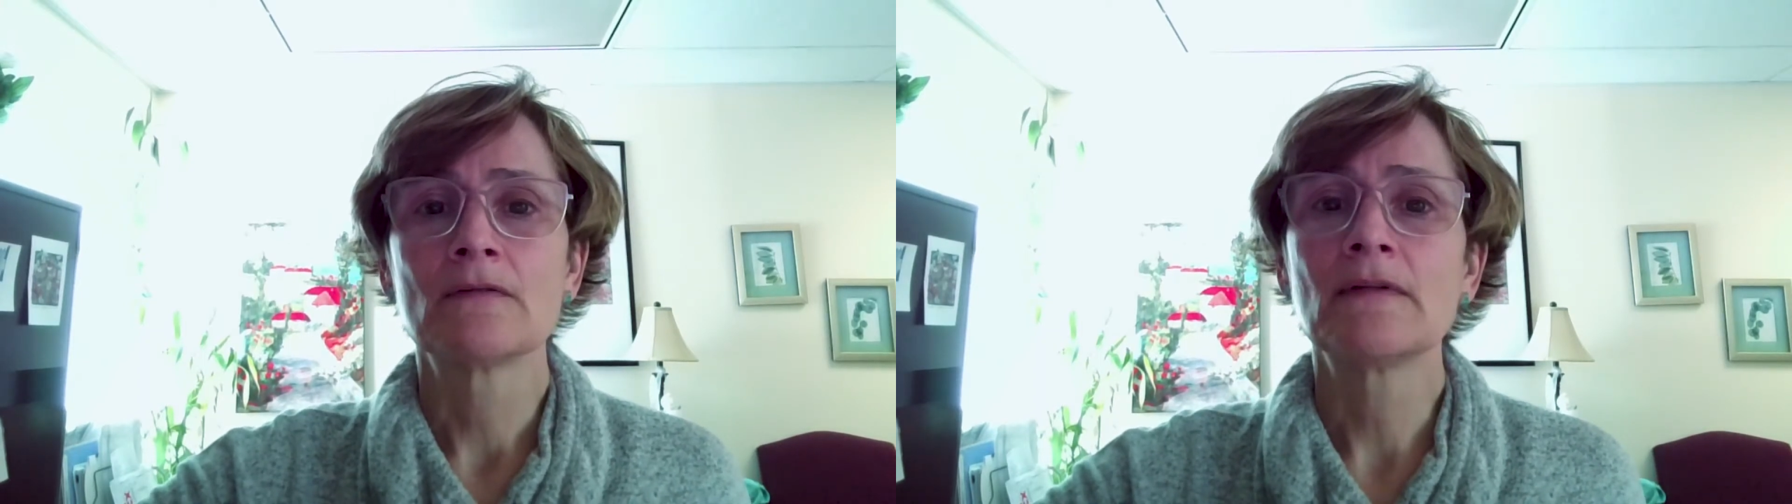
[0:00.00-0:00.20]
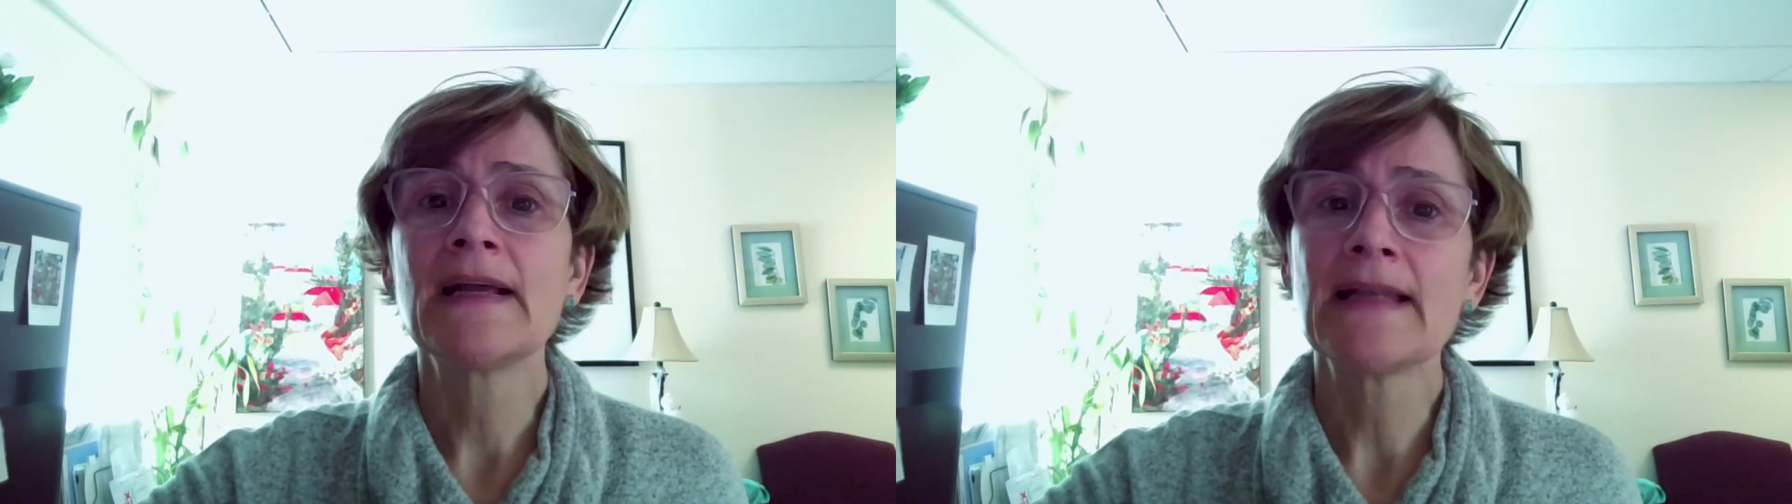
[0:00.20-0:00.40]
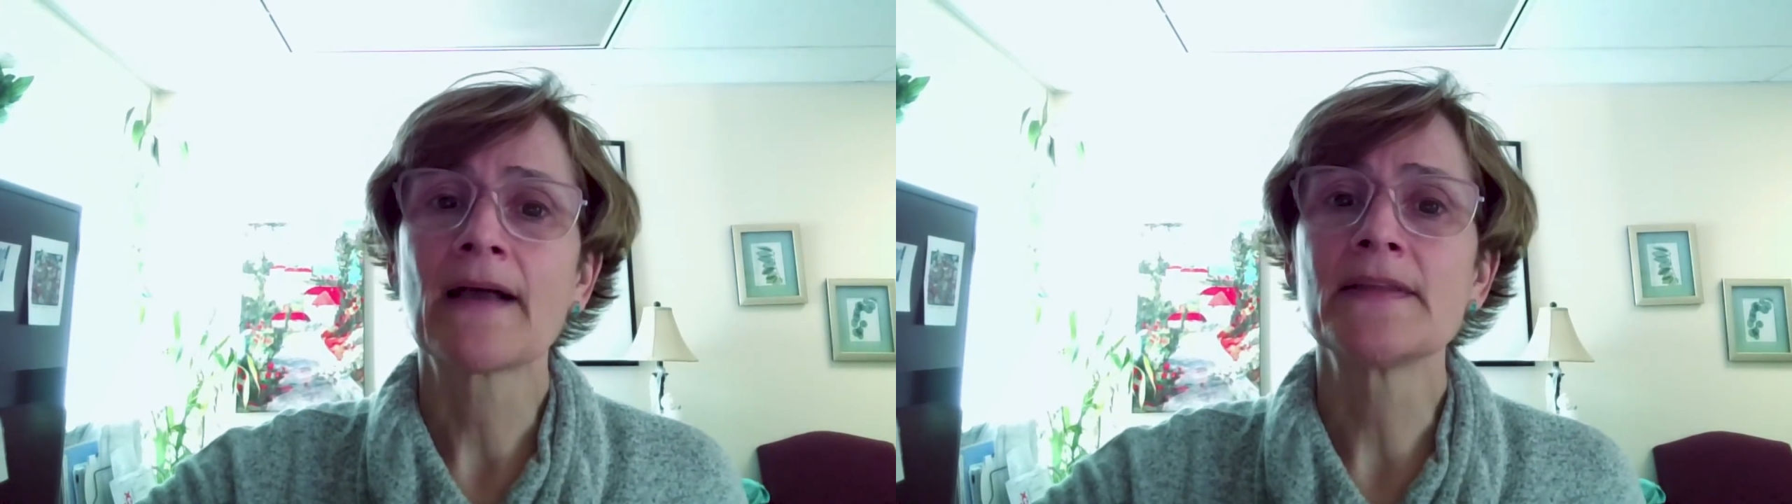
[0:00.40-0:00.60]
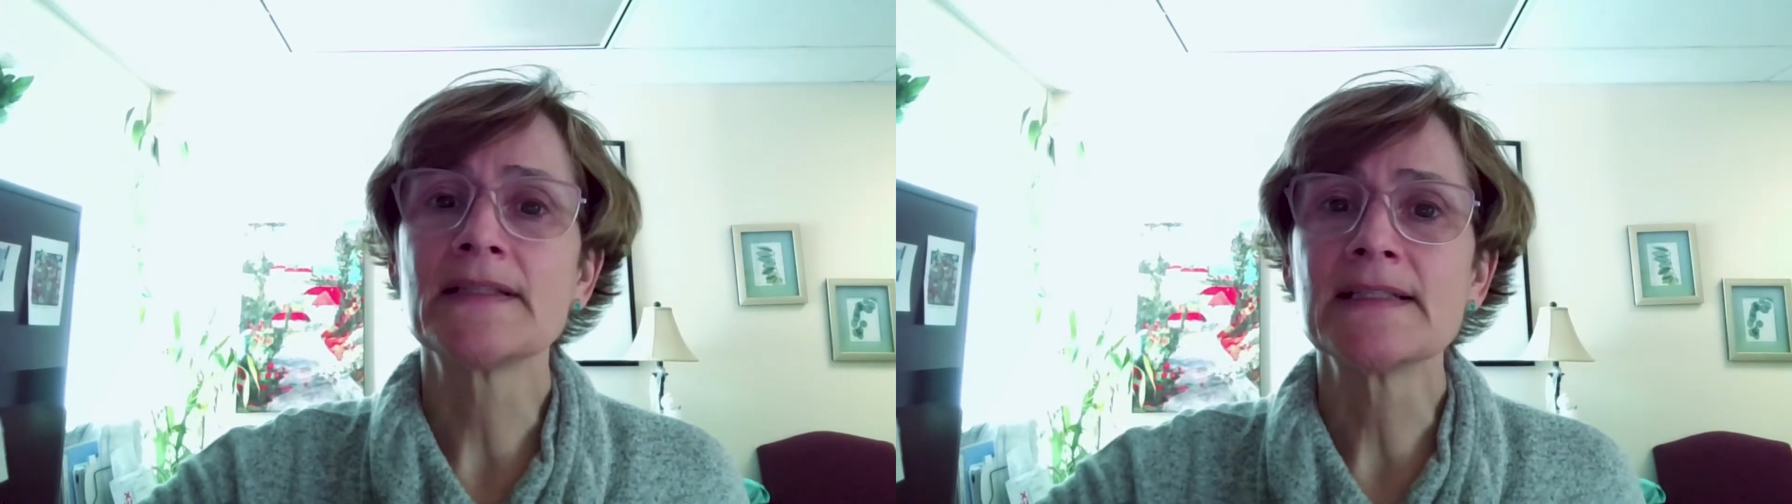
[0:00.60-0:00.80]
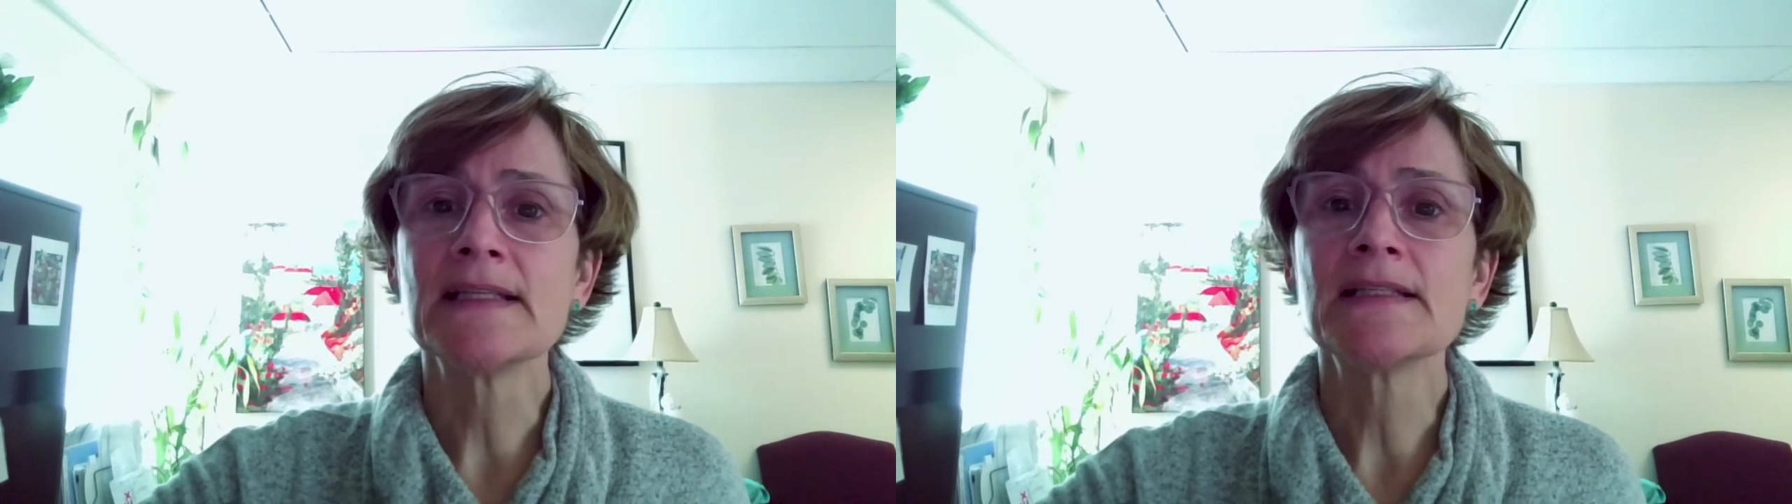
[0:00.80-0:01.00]
Right now, the
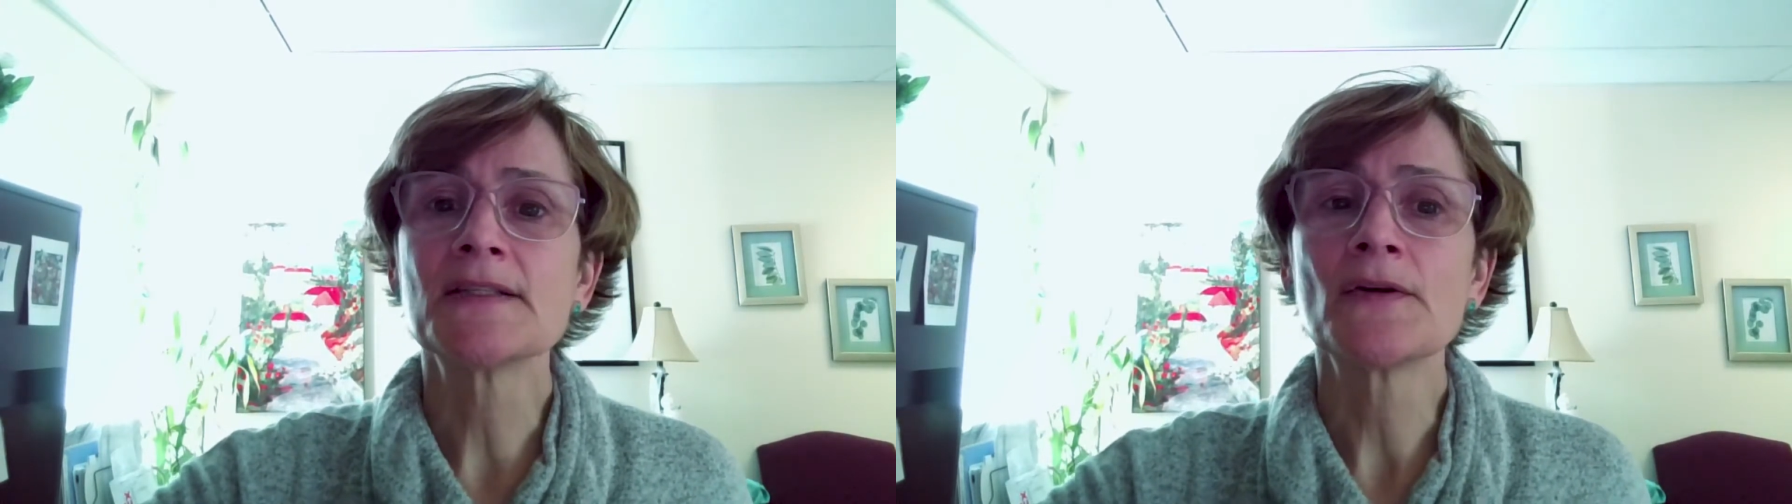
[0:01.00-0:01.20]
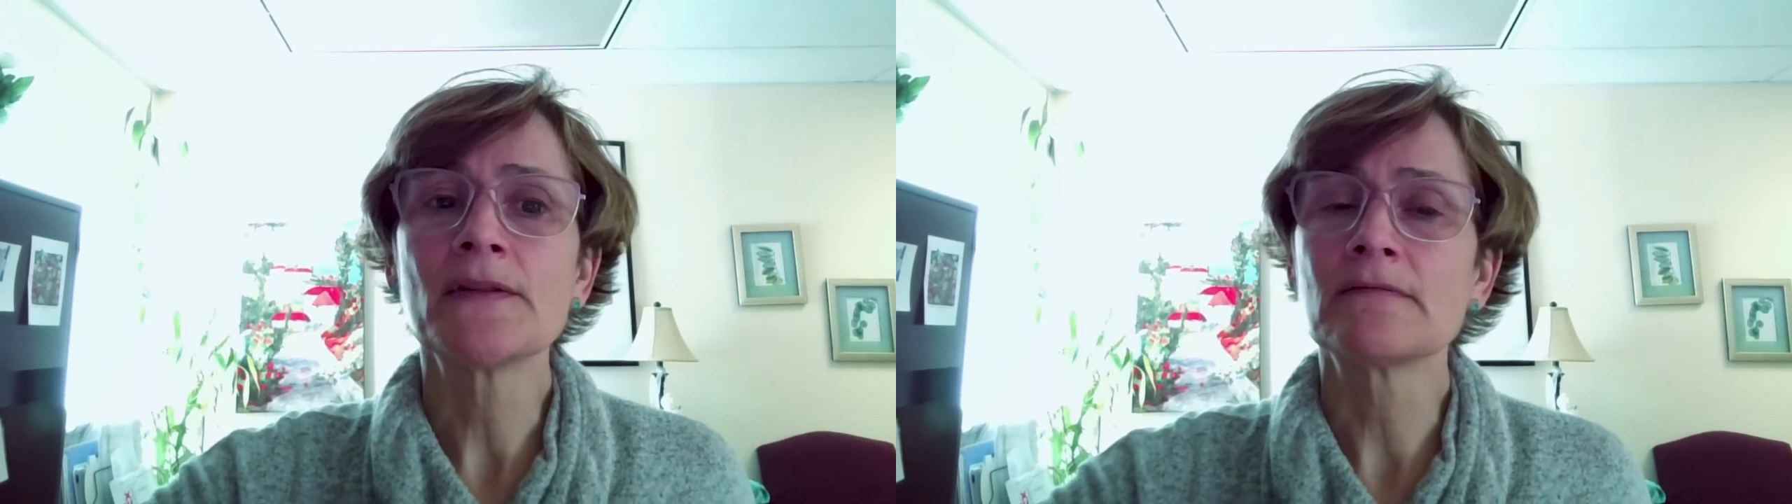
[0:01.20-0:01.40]
disease is on the